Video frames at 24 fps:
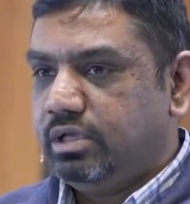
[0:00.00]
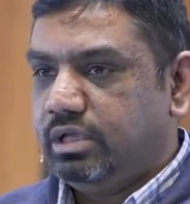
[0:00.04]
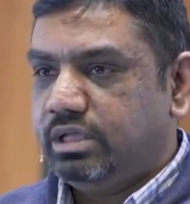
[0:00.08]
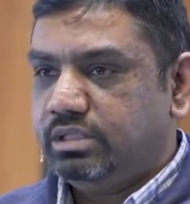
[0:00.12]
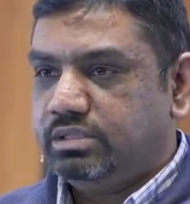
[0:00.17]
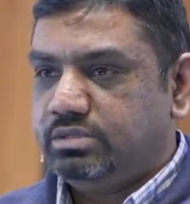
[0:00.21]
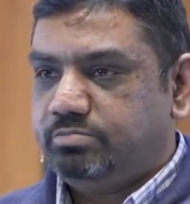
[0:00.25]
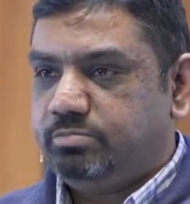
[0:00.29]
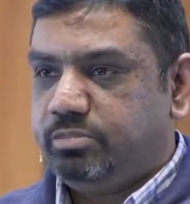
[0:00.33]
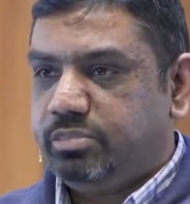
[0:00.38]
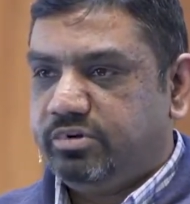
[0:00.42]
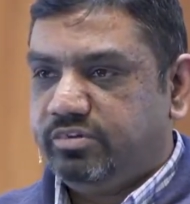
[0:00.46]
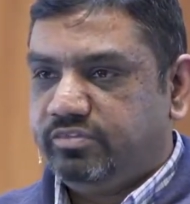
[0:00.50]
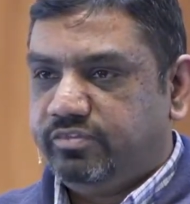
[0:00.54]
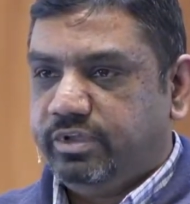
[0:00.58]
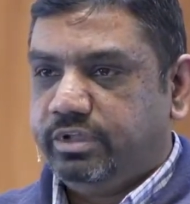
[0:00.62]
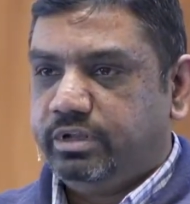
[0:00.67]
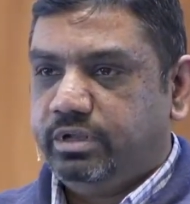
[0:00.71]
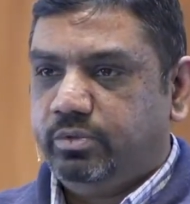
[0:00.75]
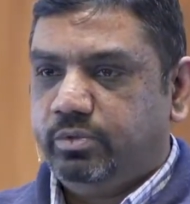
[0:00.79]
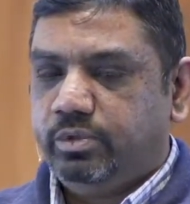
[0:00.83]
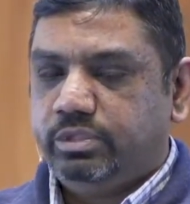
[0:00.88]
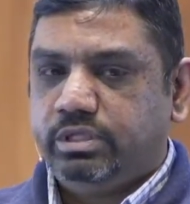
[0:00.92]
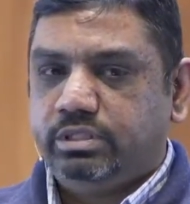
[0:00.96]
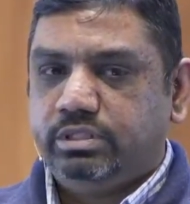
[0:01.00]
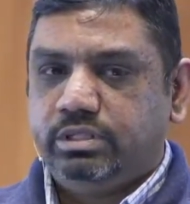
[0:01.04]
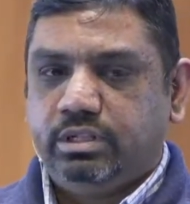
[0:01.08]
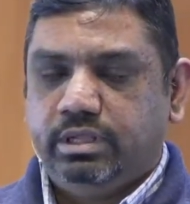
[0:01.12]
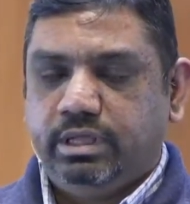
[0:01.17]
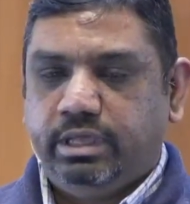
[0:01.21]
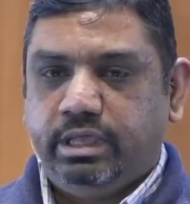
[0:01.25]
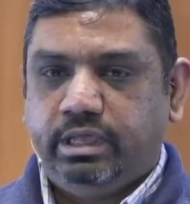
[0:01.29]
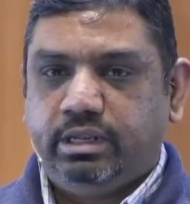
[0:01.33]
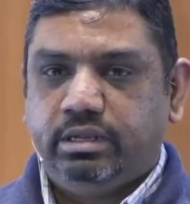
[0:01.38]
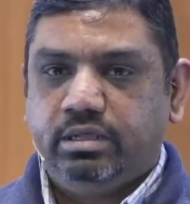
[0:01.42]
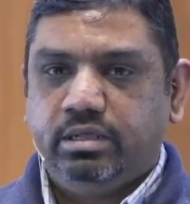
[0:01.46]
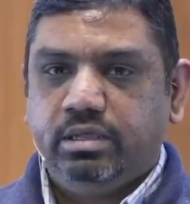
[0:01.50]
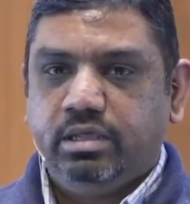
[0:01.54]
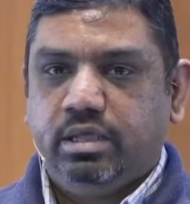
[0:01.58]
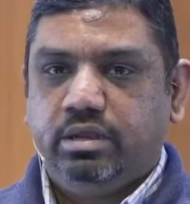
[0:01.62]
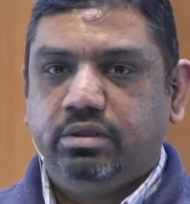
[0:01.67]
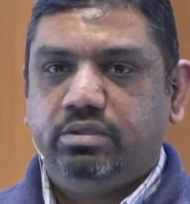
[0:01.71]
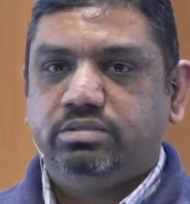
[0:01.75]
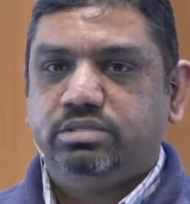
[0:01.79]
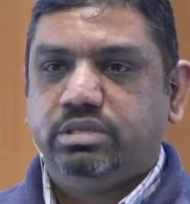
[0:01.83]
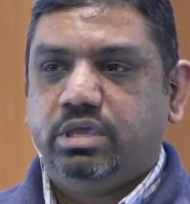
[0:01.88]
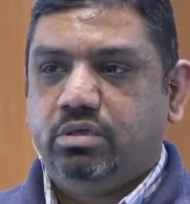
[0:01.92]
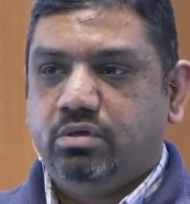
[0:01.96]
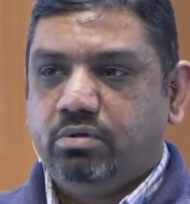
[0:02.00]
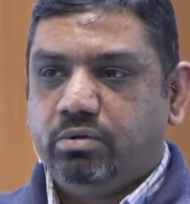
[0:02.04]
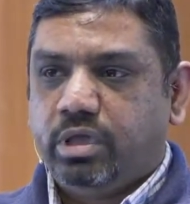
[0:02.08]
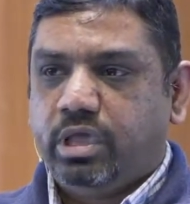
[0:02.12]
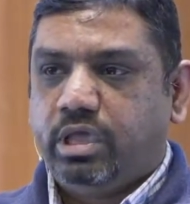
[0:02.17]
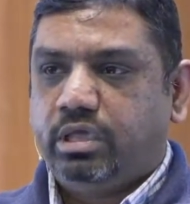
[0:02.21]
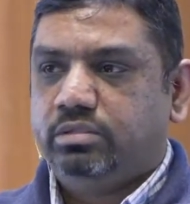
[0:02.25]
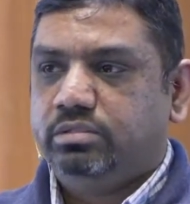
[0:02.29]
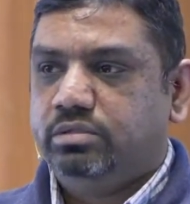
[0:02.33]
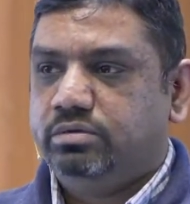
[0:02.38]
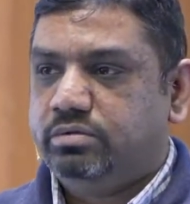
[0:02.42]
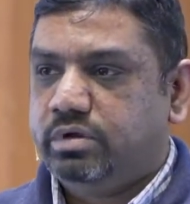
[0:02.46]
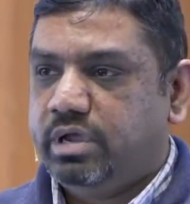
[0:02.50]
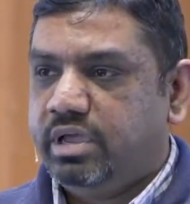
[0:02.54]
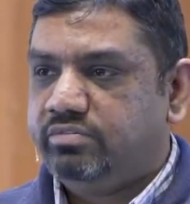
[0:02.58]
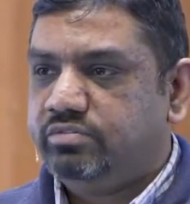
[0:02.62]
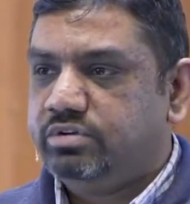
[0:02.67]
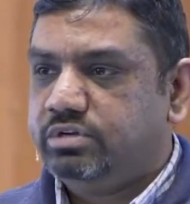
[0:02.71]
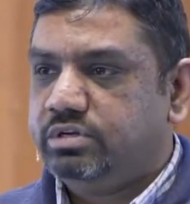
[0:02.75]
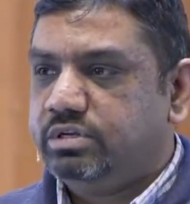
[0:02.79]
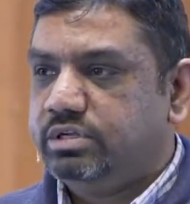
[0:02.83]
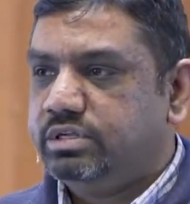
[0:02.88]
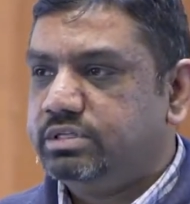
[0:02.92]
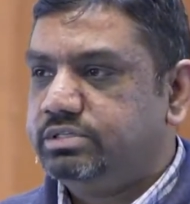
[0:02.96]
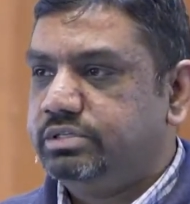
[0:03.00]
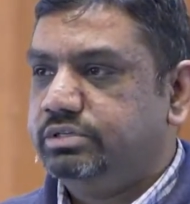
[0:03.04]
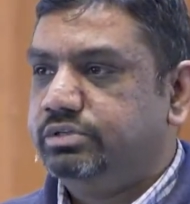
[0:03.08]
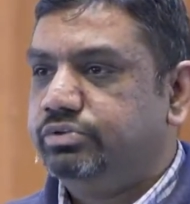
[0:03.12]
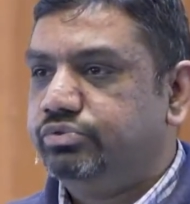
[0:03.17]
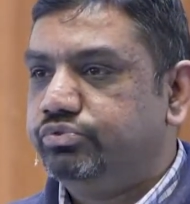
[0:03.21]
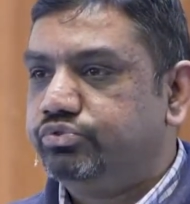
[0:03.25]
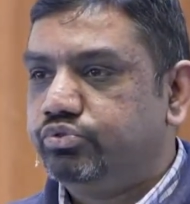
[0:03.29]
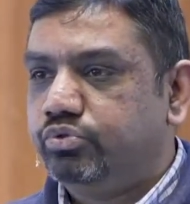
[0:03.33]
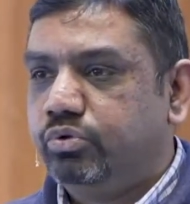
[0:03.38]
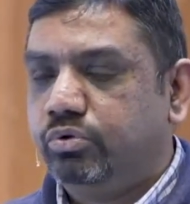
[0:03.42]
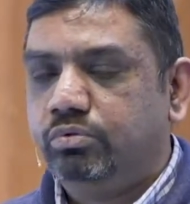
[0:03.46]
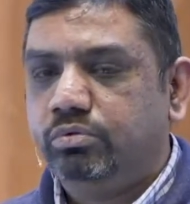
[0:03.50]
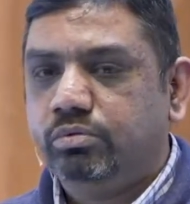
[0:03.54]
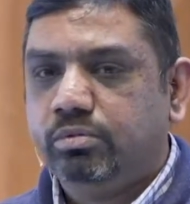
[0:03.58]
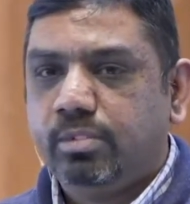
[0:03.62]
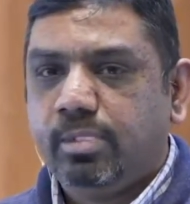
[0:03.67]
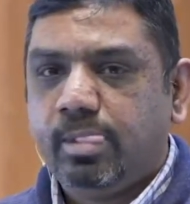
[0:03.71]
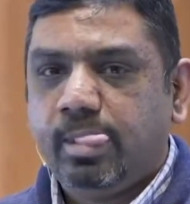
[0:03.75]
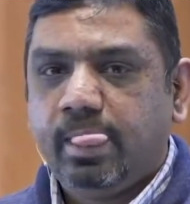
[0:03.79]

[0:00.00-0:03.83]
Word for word: It's perfectly within the lane, and you say, okay, the driver is in control.